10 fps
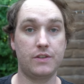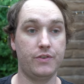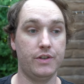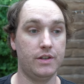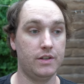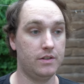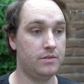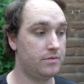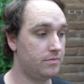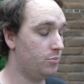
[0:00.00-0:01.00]
for
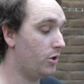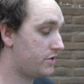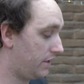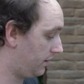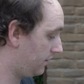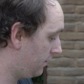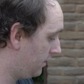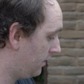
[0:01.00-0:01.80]
watching.